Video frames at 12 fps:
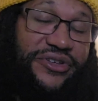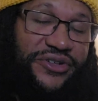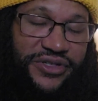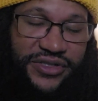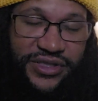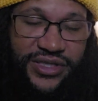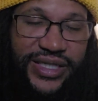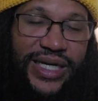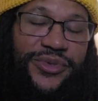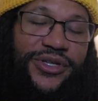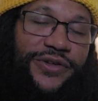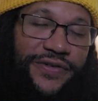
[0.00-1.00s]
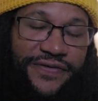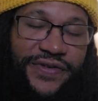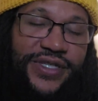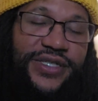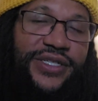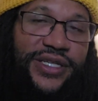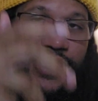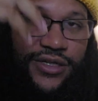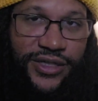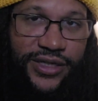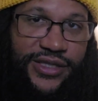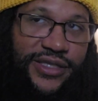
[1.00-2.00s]
They're slamming their fists and
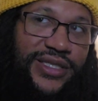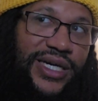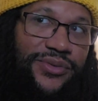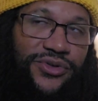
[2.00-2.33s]
yelling at the top